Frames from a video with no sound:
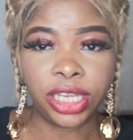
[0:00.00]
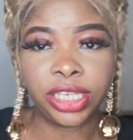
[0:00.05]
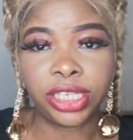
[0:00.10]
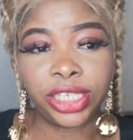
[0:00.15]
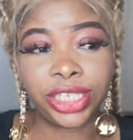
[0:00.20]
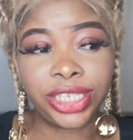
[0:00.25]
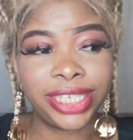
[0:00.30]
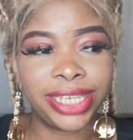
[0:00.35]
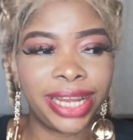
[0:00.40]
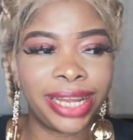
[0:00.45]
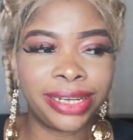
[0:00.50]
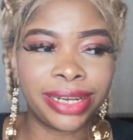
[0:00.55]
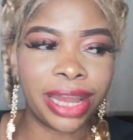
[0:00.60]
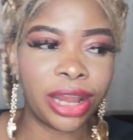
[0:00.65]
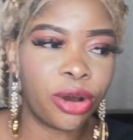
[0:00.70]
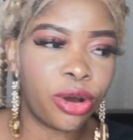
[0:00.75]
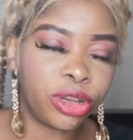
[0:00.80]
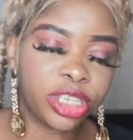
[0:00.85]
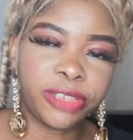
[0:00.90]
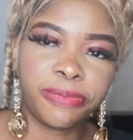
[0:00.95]
she and her
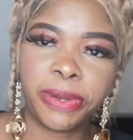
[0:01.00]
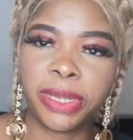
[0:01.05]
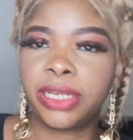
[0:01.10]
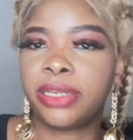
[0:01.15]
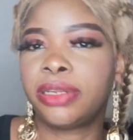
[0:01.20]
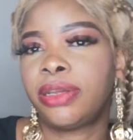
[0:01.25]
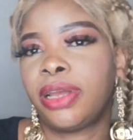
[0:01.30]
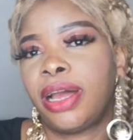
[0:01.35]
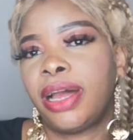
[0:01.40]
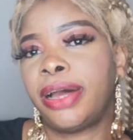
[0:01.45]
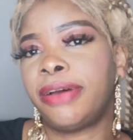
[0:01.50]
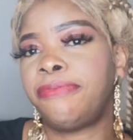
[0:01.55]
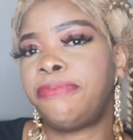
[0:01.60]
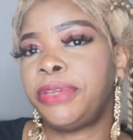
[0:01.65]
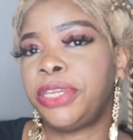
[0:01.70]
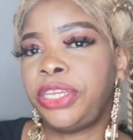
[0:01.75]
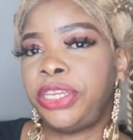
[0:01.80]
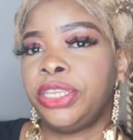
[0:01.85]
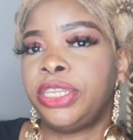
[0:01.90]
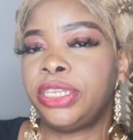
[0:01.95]
husband
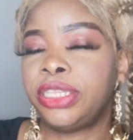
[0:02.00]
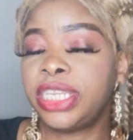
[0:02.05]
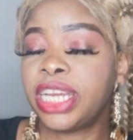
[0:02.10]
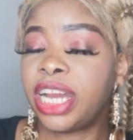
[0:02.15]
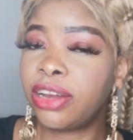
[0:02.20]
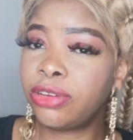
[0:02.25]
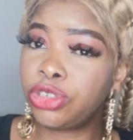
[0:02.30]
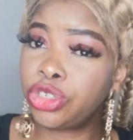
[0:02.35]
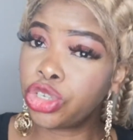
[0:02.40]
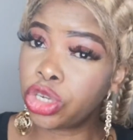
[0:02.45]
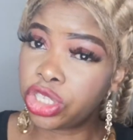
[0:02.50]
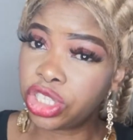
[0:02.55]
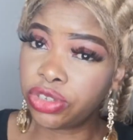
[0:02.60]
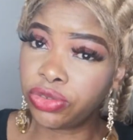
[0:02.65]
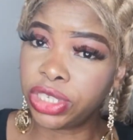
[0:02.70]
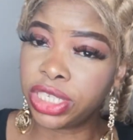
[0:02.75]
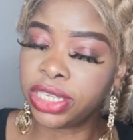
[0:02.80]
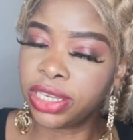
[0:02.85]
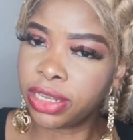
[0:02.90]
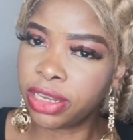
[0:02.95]
have just
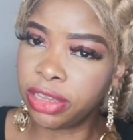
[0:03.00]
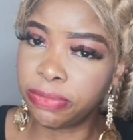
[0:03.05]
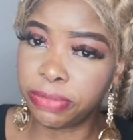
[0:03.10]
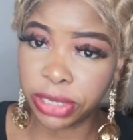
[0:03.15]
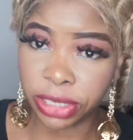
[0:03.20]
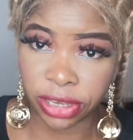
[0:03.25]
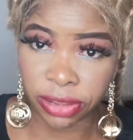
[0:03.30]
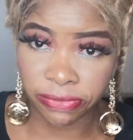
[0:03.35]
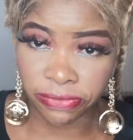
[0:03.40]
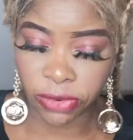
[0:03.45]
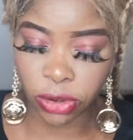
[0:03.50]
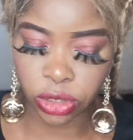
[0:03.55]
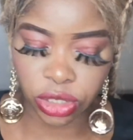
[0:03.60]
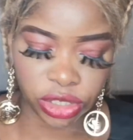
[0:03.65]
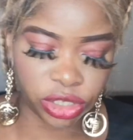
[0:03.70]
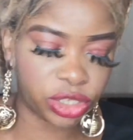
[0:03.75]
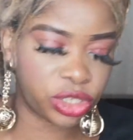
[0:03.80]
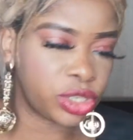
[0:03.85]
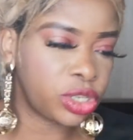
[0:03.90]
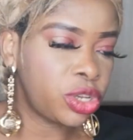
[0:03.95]
recently been
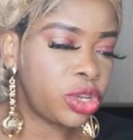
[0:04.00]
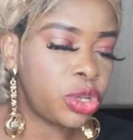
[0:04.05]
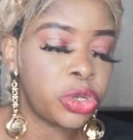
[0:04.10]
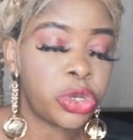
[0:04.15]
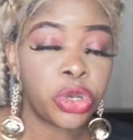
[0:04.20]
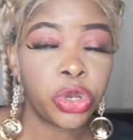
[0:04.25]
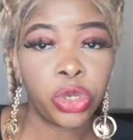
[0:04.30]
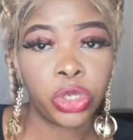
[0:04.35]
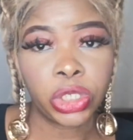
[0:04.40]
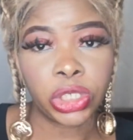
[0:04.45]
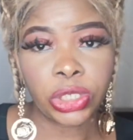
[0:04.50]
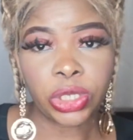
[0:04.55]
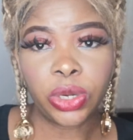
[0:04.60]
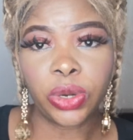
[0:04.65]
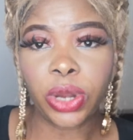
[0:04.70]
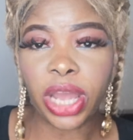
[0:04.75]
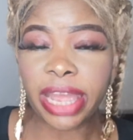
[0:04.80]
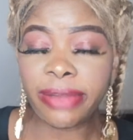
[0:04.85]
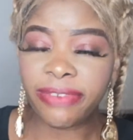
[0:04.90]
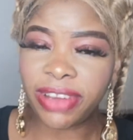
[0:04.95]
divorced.
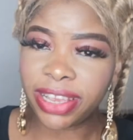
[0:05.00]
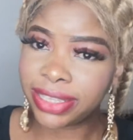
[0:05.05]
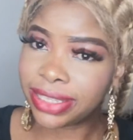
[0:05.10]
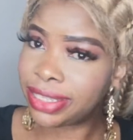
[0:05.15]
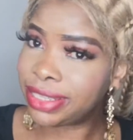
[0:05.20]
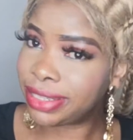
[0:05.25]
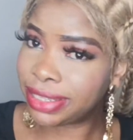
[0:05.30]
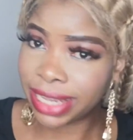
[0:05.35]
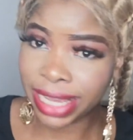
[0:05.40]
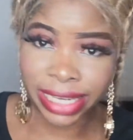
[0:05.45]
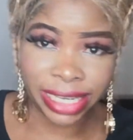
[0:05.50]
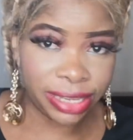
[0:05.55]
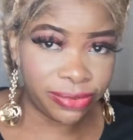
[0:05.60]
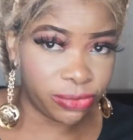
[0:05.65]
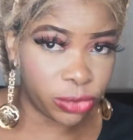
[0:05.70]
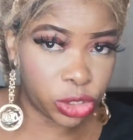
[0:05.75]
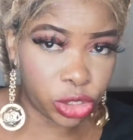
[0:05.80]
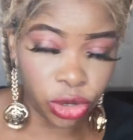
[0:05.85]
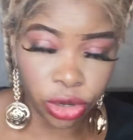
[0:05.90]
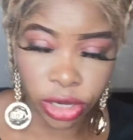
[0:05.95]
So ever since, I didn't
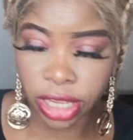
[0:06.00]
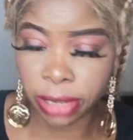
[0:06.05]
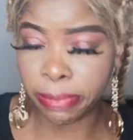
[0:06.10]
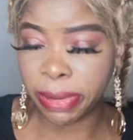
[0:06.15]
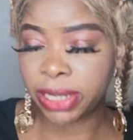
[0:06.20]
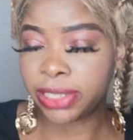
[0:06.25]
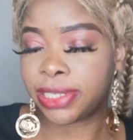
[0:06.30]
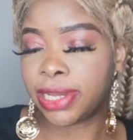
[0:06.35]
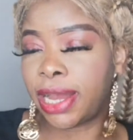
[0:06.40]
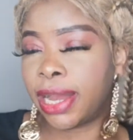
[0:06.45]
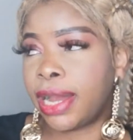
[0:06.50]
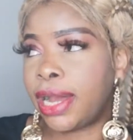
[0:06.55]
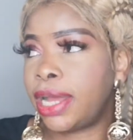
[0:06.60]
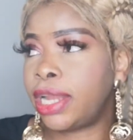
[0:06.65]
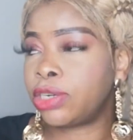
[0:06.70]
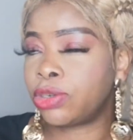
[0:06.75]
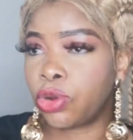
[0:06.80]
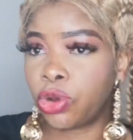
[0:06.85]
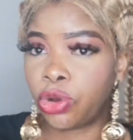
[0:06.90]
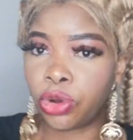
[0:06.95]
even talk about her
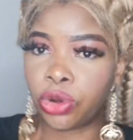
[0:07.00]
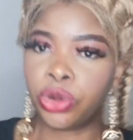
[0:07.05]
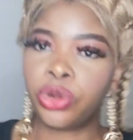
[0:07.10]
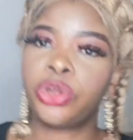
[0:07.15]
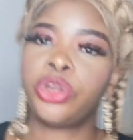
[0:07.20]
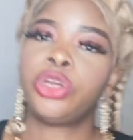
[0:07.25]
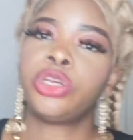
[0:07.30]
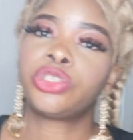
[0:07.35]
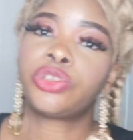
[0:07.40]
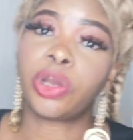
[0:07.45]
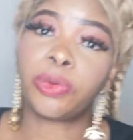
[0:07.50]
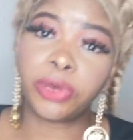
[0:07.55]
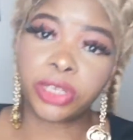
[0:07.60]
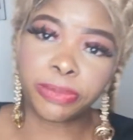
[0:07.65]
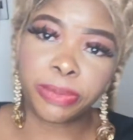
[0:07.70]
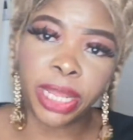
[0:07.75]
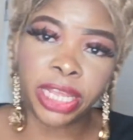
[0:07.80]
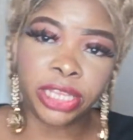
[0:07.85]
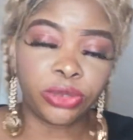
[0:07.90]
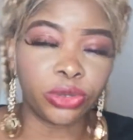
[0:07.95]
and all. So I was
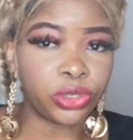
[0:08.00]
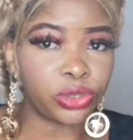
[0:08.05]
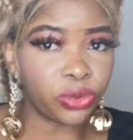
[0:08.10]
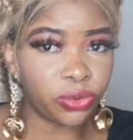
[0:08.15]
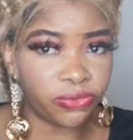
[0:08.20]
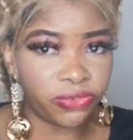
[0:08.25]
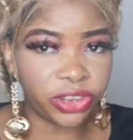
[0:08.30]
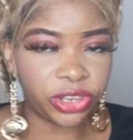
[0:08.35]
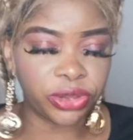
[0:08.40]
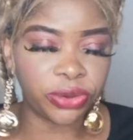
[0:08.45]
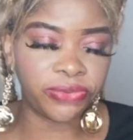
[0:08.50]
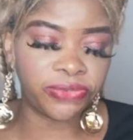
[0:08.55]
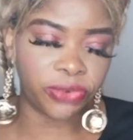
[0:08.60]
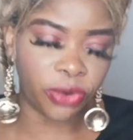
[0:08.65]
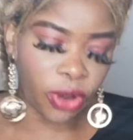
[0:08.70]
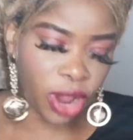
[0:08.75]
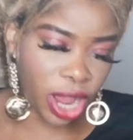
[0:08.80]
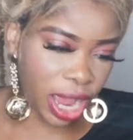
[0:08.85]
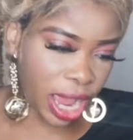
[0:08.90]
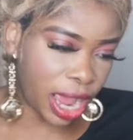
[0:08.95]
planning to do video
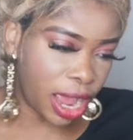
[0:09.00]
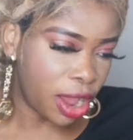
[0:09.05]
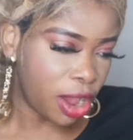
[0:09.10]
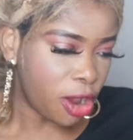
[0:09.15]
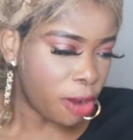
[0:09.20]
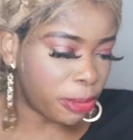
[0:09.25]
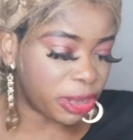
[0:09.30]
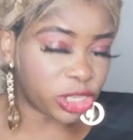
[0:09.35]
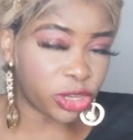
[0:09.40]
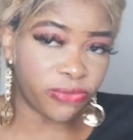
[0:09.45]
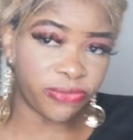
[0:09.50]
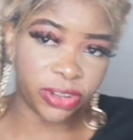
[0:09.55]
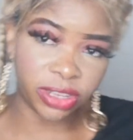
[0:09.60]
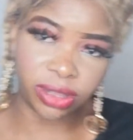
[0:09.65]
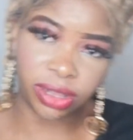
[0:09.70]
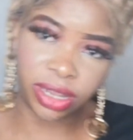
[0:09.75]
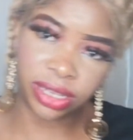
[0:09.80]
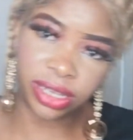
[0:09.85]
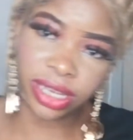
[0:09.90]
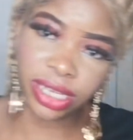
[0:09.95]
for her, but
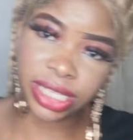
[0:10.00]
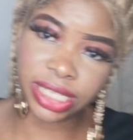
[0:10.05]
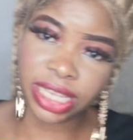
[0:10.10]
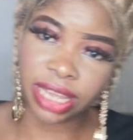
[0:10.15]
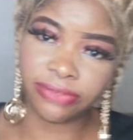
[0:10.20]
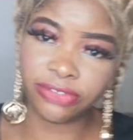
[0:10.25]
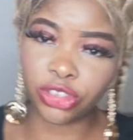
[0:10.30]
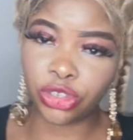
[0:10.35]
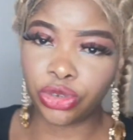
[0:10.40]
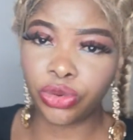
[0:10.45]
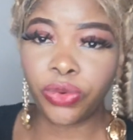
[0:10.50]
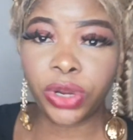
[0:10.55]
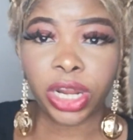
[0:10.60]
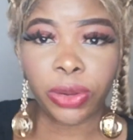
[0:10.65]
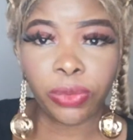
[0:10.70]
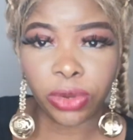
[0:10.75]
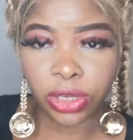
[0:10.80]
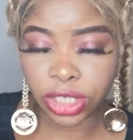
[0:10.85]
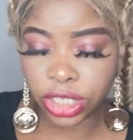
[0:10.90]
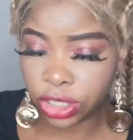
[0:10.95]
unfortunately this afternoon when
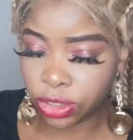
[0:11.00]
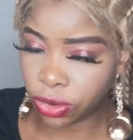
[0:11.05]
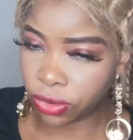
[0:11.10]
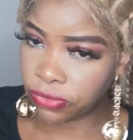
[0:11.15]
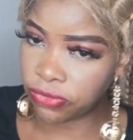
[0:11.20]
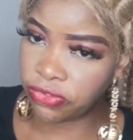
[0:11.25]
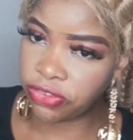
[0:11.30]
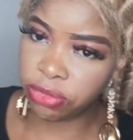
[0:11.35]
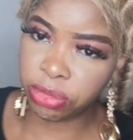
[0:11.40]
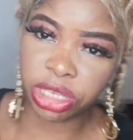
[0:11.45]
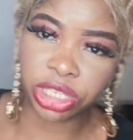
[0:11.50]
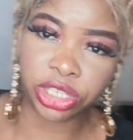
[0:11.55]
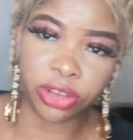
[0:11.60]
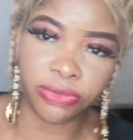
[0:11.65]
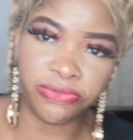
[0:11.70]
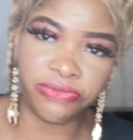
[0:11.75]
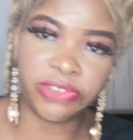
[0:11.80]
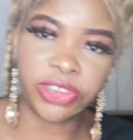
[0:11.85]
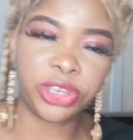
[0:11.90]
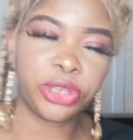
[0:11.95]
I was, you know, filming
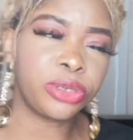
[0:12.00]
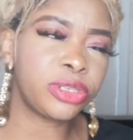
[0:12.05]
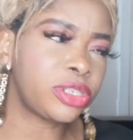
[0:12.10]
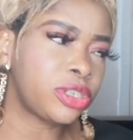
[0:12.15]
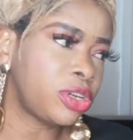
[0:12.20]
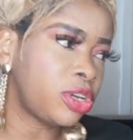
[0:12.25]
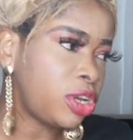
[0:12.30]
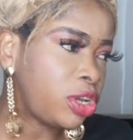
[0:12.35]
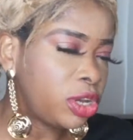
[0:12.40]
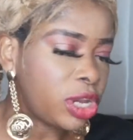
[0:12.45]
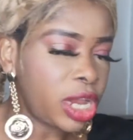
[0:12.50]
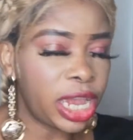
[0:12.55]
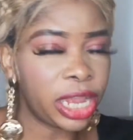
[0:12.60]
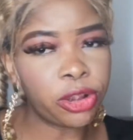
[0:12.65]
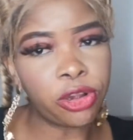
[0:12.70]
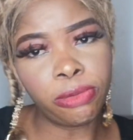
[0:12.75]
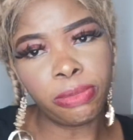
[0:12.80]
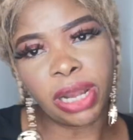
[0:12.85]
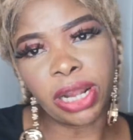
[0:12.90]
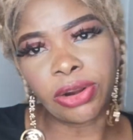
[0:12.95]
some videos, I
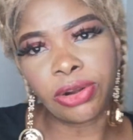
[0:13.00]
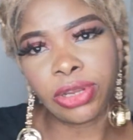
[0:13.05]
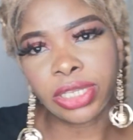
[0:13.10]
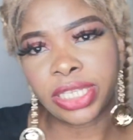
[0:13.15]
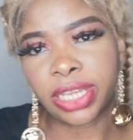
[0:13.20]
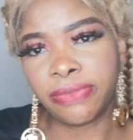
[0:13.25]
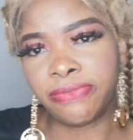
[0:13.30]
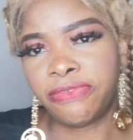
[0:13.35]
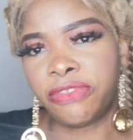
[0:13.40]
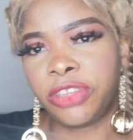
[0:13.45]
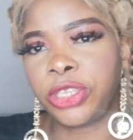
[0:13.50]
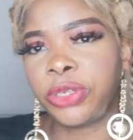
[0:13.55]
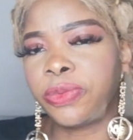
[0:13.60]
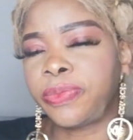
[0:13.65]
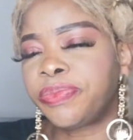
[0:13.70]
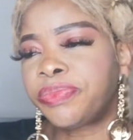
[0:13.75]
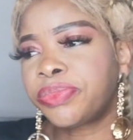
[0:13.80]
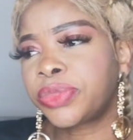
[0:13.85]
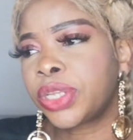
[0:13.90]
come across a video